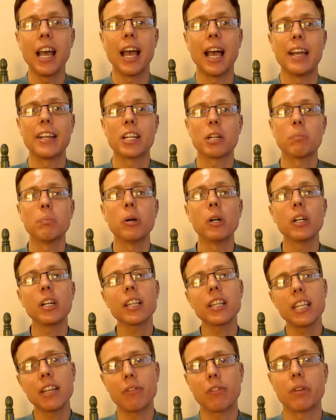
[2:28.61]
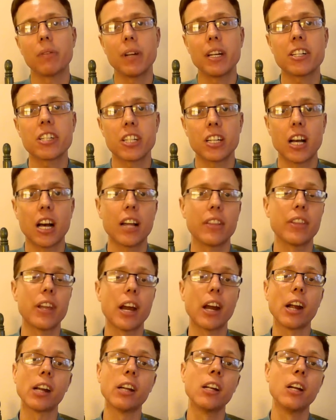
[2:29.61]
and you're putting the information on
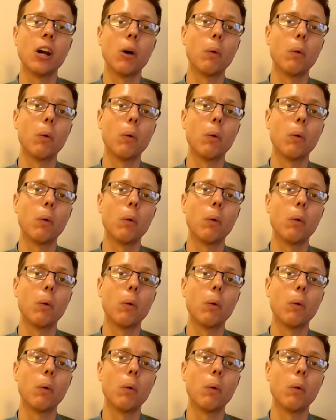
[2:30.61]
there.